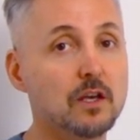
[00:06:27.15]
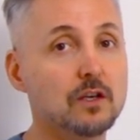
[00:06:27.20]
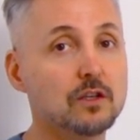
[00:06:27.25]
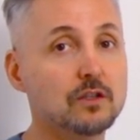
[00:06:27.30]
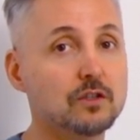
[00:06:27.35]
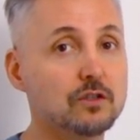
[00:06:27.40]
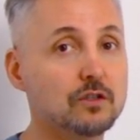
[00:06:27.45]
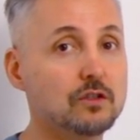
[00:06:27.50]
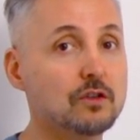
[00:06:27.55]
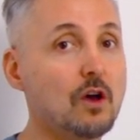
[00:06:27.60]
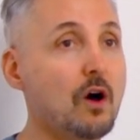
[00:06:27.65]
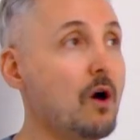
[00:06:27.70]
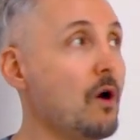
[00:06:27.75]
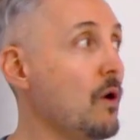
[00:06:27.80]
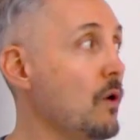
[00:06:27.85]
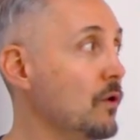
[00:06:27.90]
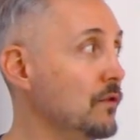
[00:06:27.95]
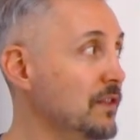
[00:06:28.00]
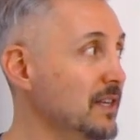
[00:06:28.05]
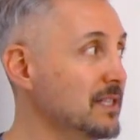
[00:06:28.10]

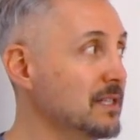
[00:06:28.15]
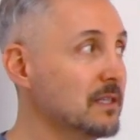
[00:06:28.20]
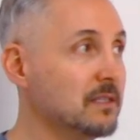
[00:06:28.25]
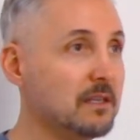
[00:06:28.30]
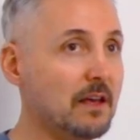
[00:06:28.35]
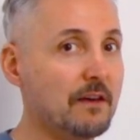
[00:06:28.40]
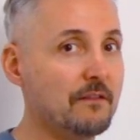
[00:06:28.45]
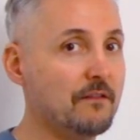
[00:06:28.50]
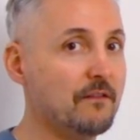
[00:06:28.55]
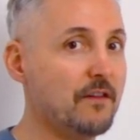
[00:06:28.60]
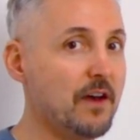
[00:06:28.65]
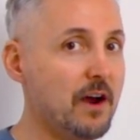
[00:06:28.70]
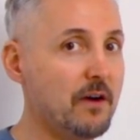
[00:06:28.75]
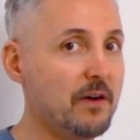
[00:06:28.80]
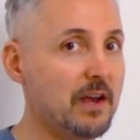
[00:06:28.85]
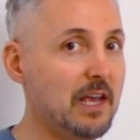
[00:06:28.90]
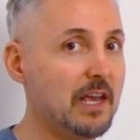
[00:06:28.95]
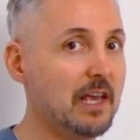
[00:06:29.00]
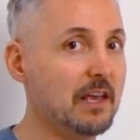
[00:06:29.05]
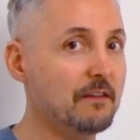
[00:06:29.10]
So this is a
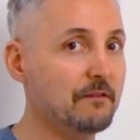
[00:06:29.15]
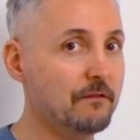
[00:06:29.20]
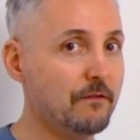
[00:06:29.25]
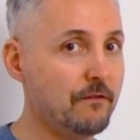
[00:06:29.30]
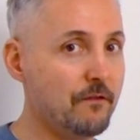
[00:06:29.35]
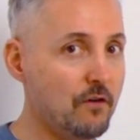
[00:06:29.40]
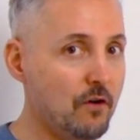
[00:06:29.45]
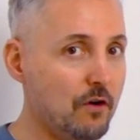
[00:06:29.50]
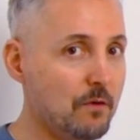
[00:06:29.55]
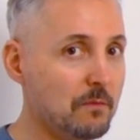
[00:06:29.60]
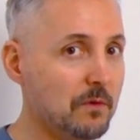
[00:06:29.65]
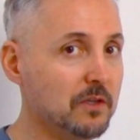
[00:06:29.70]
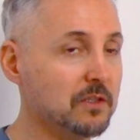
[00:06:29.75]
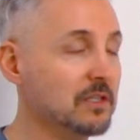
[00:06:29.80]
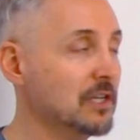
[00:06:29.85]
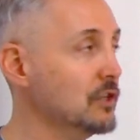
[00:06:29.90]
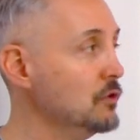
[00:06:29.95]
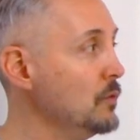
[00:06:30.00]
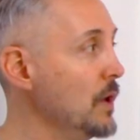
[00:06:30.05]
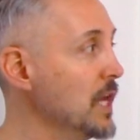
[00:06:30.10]
very informal
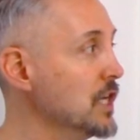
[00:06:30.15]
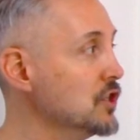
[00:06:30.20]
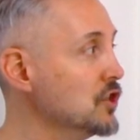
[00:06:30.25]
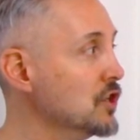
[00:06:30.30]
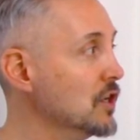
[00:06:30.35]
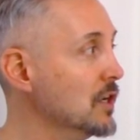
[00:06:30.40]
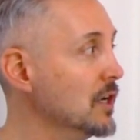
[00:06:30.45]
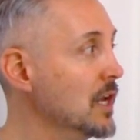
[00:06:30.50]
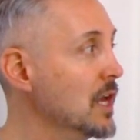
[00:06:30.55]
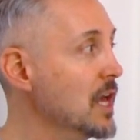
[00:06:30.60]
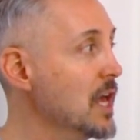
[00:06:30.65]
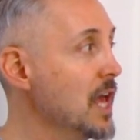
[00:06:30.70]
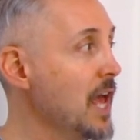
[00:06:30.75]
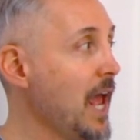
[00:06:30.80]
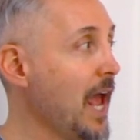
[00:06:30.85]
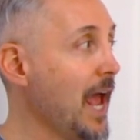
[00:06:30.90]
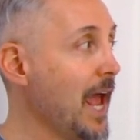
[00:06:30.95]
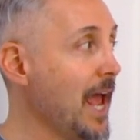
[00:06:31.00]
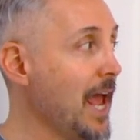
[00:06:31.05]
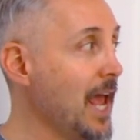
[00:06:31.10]
situation,
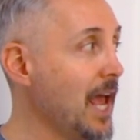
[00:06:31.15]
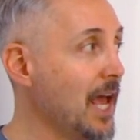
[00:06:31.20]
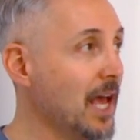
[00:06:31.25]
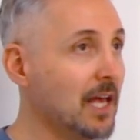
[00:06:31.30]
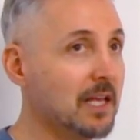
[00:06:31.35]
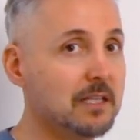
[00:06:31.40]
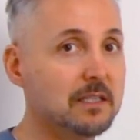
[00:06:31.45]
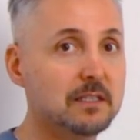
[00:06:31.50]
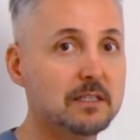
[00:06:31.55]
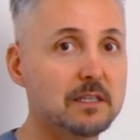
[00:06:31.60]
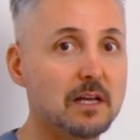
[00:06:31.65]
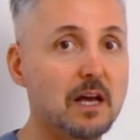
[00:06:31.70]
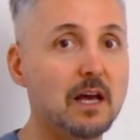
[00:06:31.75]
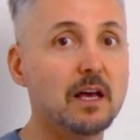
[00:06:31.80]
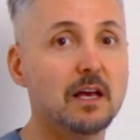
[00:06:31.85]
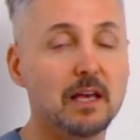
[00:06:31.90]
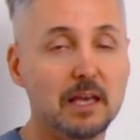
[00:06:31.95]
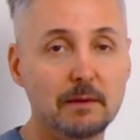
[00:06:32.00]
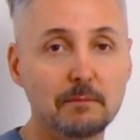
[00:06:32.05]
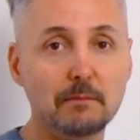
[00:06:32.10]
and
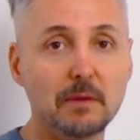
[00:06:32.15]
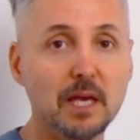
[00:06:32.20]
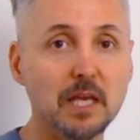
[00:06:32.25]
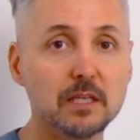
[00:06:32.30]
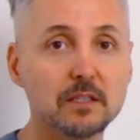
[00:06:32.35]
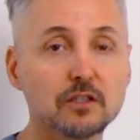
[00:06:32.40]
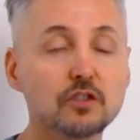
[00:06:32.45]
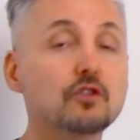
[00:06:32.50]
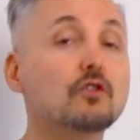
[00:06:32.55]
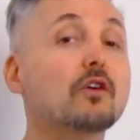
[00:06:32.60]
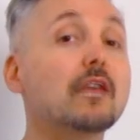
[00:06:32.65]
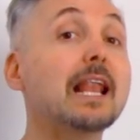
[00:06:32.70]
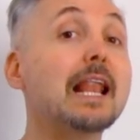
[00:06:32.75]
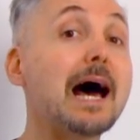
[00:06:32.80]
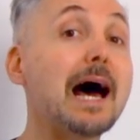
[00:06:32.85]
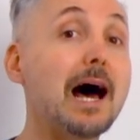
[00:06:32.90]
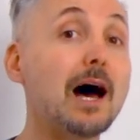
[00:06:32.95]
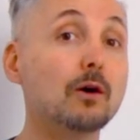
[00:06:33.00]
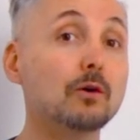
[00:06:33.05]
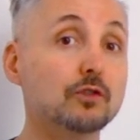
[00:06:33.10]
it means you're
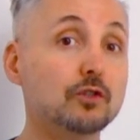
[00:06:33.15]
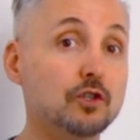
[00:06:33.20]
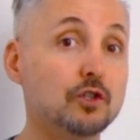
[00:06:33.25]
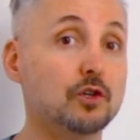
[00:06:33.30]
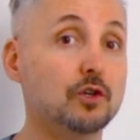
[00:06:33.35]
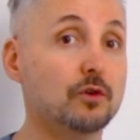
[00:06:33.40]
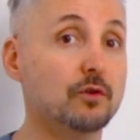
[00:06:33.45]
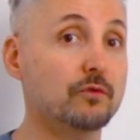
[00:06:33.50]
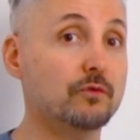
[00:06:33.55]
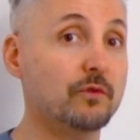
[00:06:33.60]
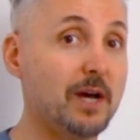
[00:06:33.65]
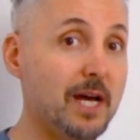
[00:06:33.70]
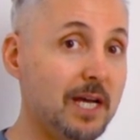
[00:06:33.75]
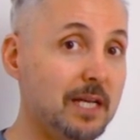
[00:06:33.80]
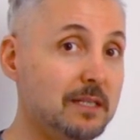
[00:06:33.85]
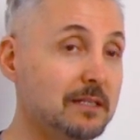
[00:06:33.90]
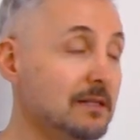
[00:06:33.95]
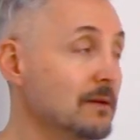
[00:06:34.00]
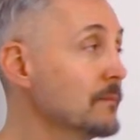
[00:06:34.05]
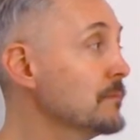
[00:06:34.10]
allowed to,
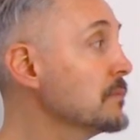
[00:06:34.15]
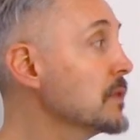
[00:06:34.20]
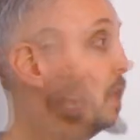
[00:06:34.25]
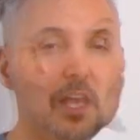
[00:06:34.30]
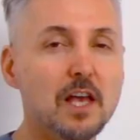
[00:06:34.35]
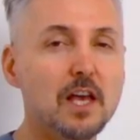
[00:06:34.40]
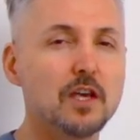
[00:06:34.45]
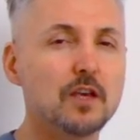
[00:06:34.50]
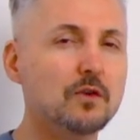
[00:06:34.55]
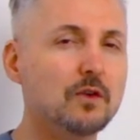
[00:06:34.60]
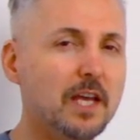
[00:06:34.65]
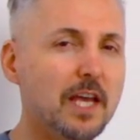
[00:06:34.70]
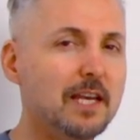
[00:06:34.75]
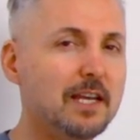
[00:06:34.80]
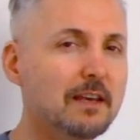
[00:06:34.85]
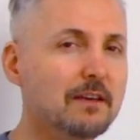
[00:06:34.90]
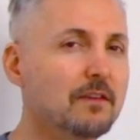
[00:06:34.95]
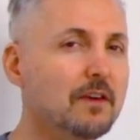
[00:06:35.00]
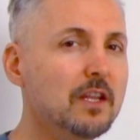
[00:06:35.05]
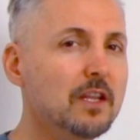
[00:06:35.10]
right? You
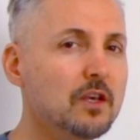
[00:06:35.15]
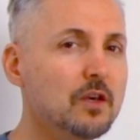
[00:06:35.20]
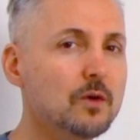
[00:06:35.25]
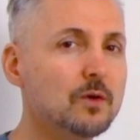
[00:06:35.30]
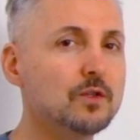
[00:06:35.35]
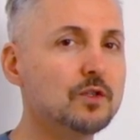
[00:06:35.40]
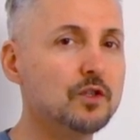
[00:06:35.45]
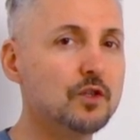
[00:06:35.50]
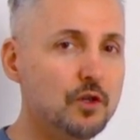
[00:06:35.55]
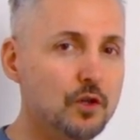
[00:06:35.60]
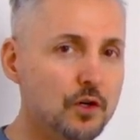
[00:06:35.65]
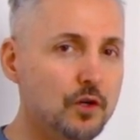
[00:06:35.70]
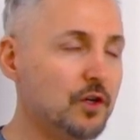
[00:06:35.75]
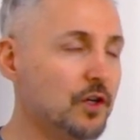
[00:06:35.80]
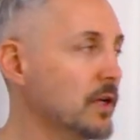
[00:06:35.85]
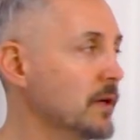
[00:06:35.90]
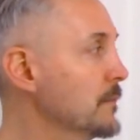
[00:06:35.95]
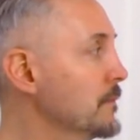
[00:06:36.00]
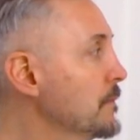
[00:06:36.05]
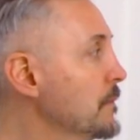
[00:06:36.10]
can even use
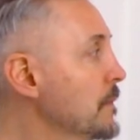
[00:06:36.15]
could.